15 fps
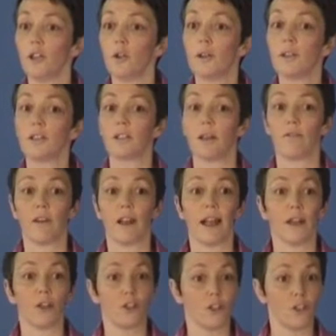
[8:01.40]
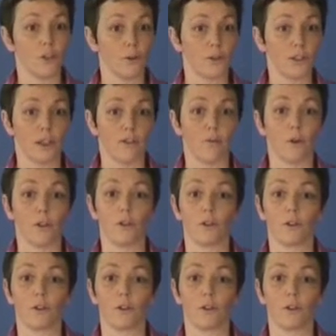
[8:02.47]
doing stuff they'll actually do as F1